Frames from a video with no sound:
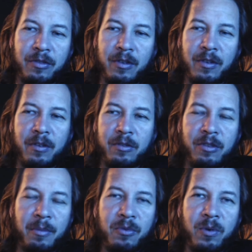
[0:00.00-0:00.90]

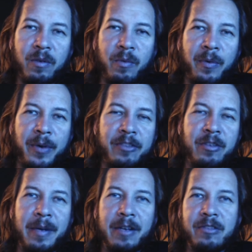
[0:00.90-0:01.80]
some sort of a wisdom
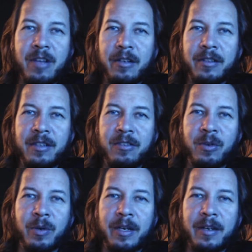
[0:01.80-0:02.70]
and a subtlety to
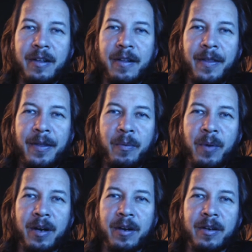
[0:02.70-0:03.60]
it,
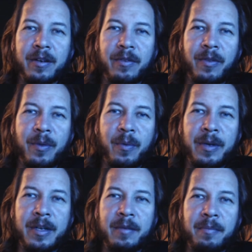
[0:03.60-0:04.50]
where we
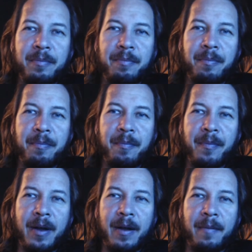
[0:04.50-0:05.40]
can
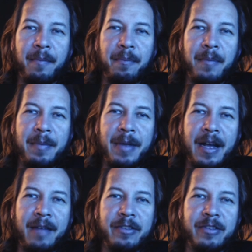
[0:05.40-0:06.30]
maybe
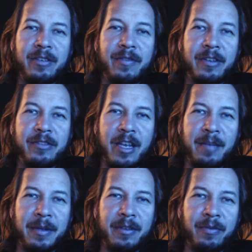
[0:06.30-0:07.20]
have a sense of
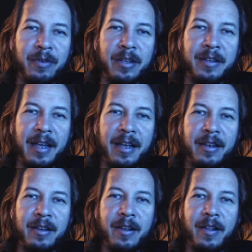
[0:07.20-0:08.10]
excitement for the day
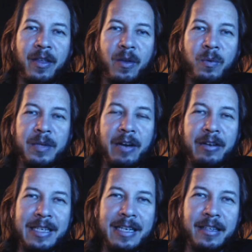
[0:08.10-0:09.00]
without
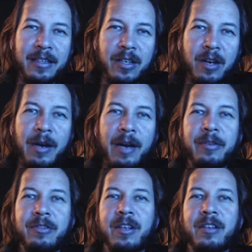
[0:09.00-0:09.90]
needing to know how
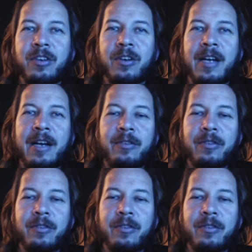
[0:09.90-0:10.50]
it's going to turn out.